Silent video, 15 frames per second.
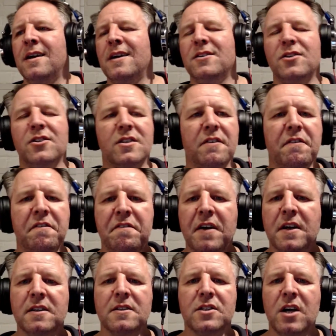just a
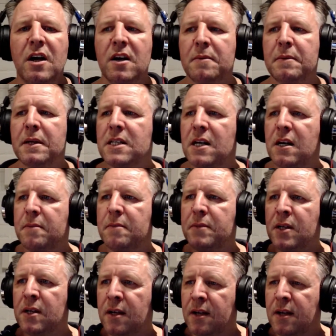fun time, a time that